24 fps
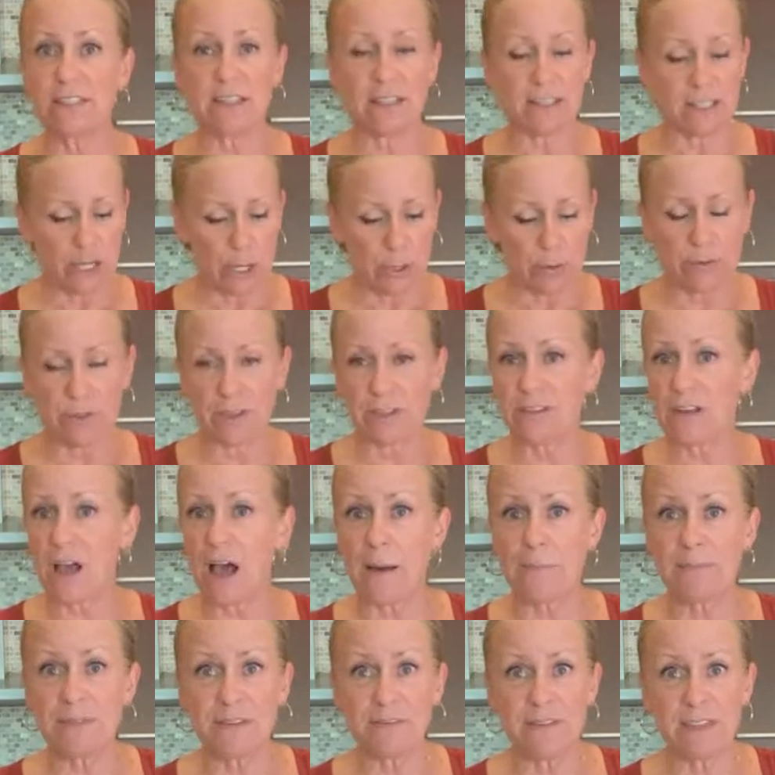you know, the
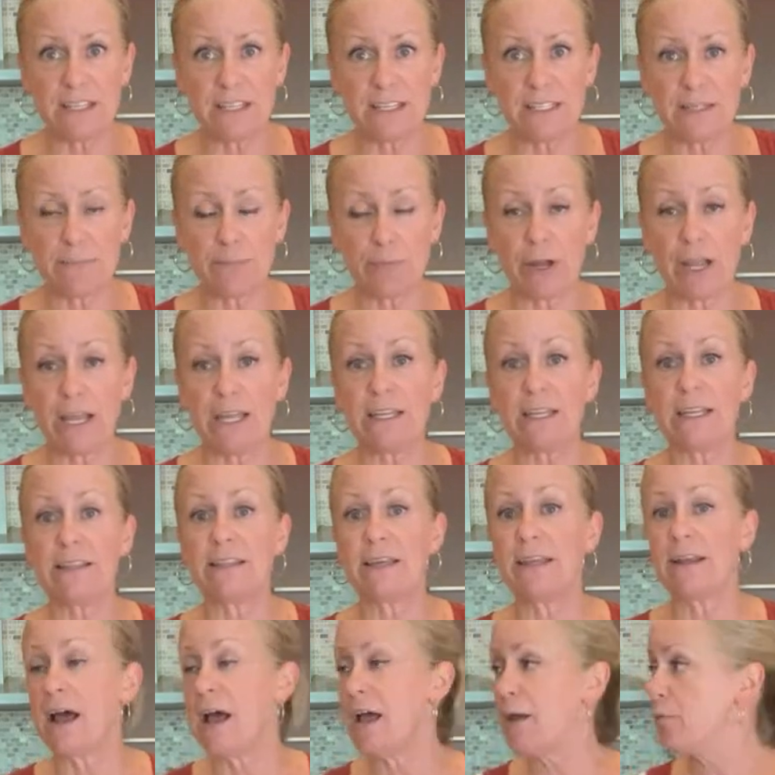tops of these sprayed, and
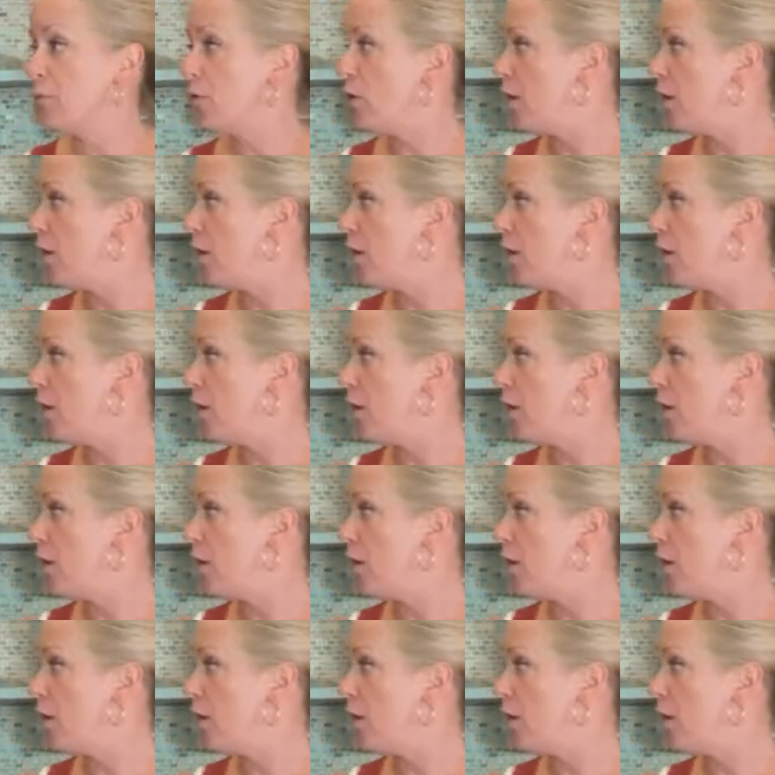then I will